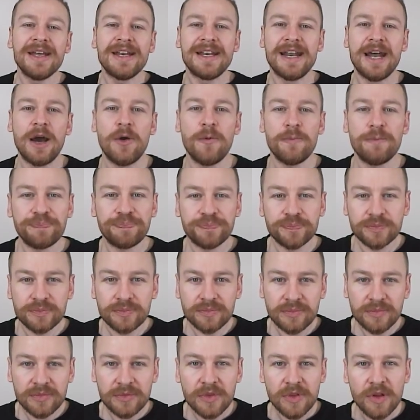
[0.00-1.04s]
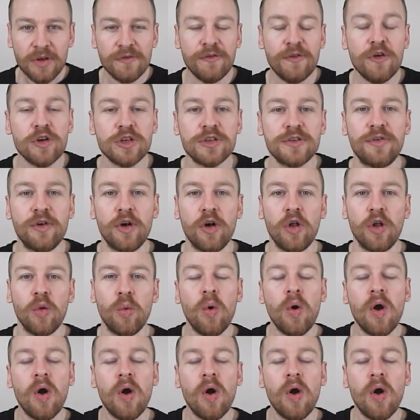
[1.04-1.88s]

Now, first of all,